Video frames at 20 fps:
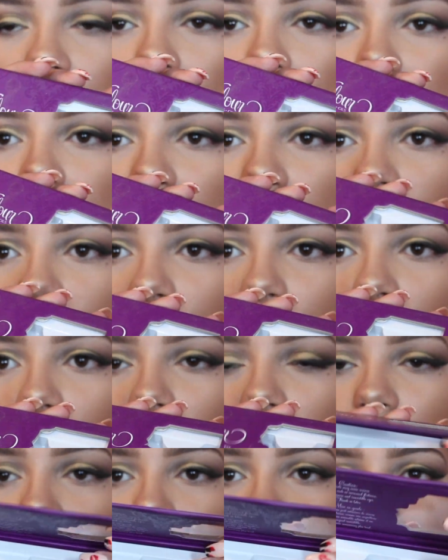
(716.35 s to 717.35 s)
and they
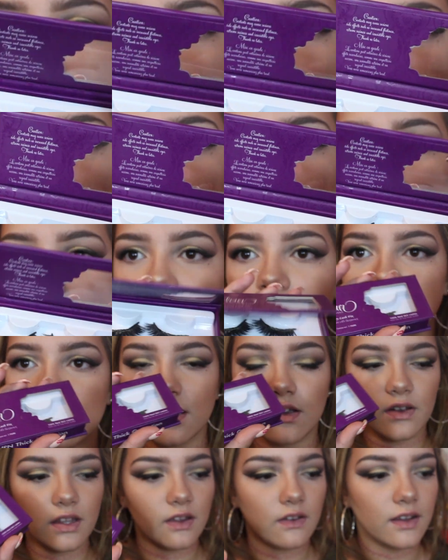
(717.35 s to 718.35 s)
look like this.
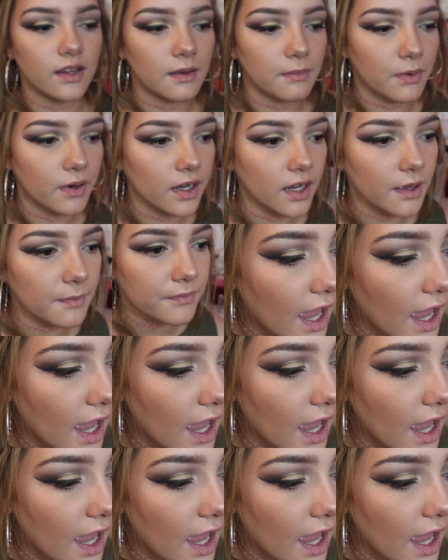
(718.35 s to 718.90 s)
They're really, really pretty.